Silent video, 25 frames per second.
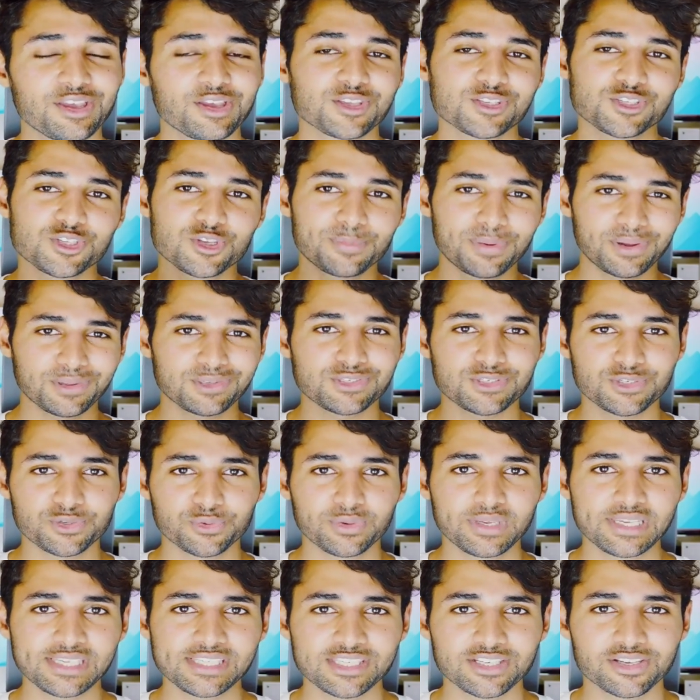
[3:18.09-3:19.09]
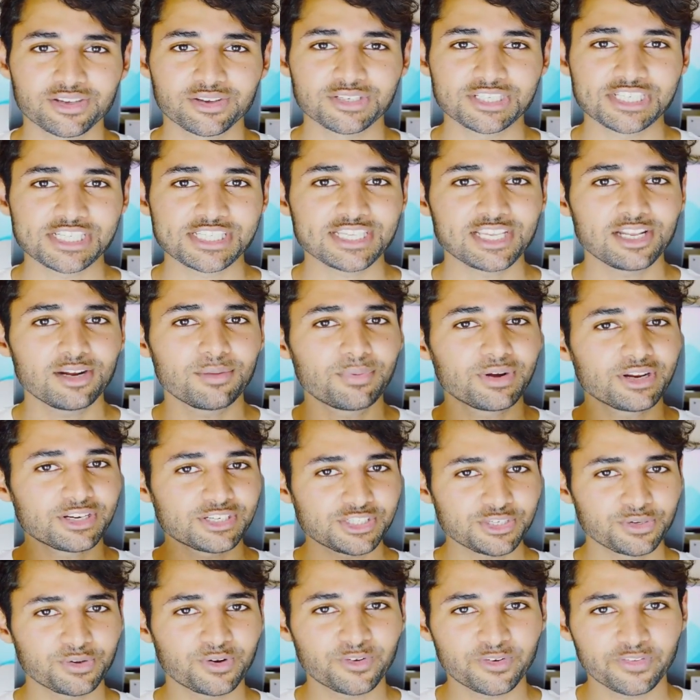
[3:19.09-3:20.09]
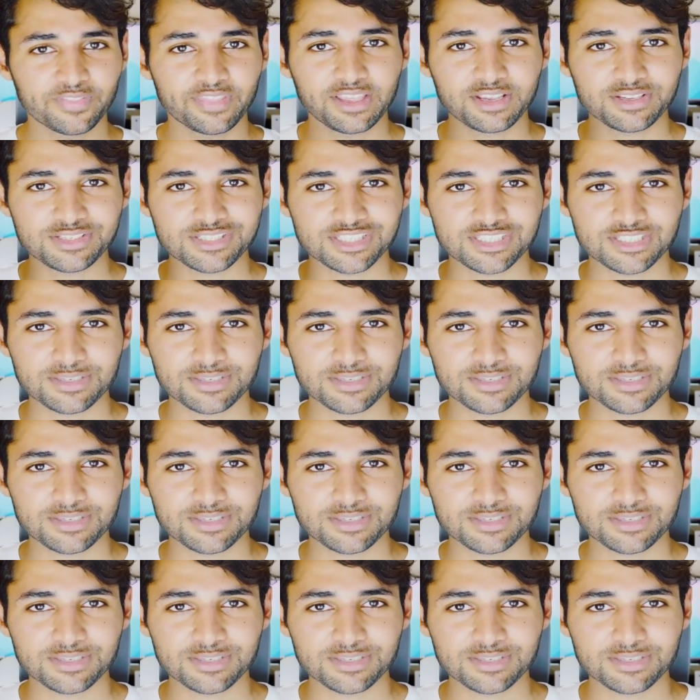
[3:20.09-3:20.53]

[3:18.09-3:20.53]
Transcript: So about 2 weeks ago, to celebrate 200,000